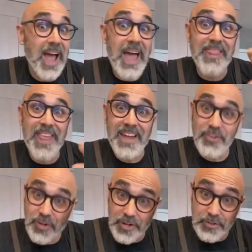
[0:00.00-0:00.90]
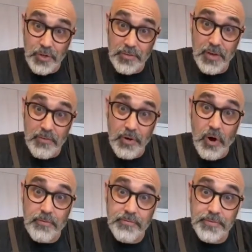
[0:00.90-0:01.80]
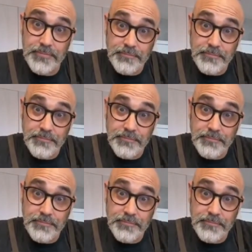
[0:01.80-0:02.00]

And then you're gonna turn the oven off.